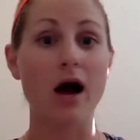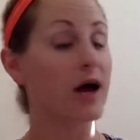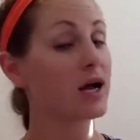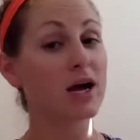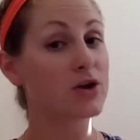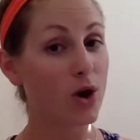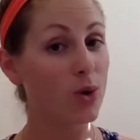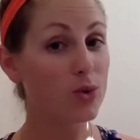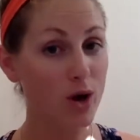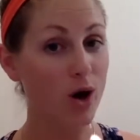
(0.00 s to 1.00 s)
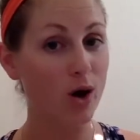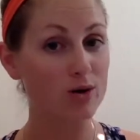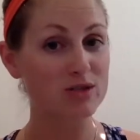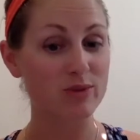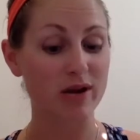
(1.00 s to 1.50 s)
I got no
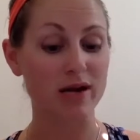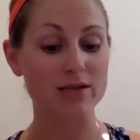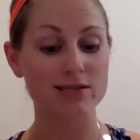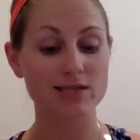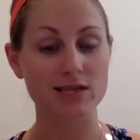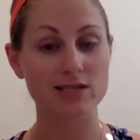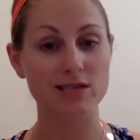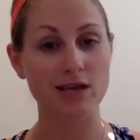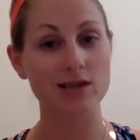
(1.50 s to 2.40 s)
no's, but I got 6 like